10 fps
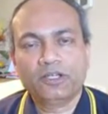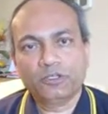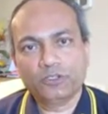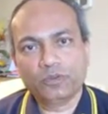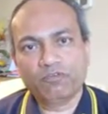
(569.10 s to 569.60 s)

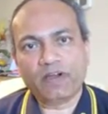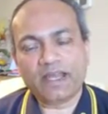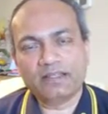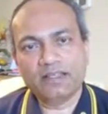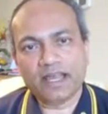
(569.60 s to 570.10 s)
you will
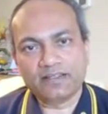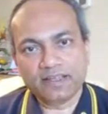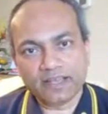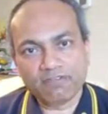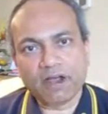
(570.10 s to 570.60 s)
find that
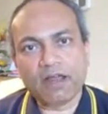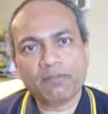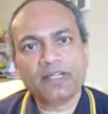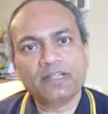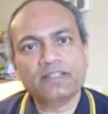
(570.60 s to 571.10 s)
the
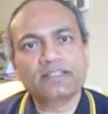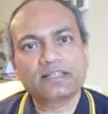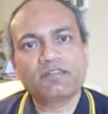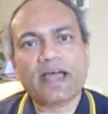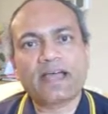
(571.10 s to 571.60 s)
environment
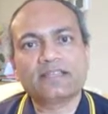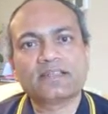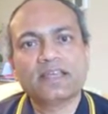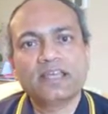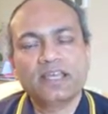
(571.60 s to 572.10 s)
itself has
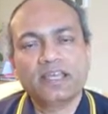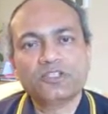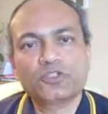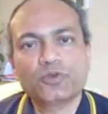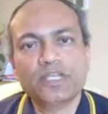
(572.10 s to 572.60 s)
a
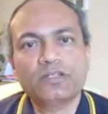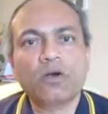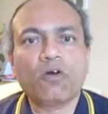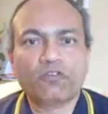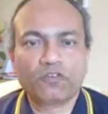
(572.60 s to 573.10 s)
suite
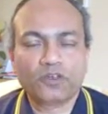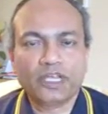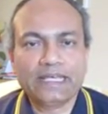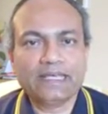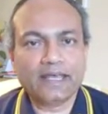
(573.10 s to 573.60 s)
of
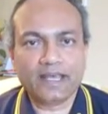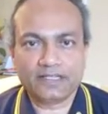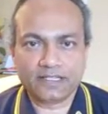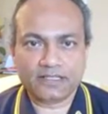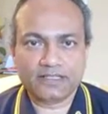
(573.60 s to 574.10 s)

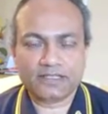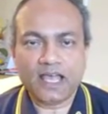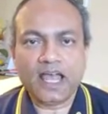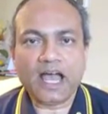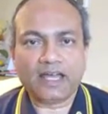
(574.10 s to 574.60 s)
inheritance
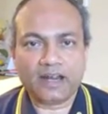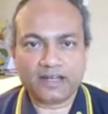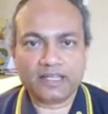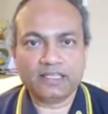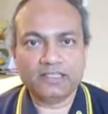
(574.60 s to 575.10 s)

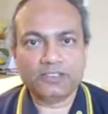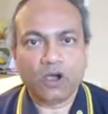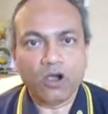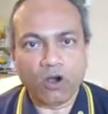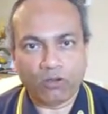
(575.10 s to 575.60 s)
hierarchies
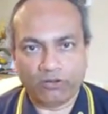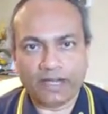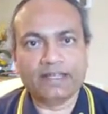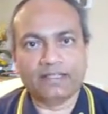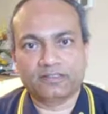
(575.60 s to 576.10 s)

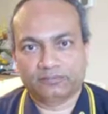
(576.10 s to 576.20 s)
already.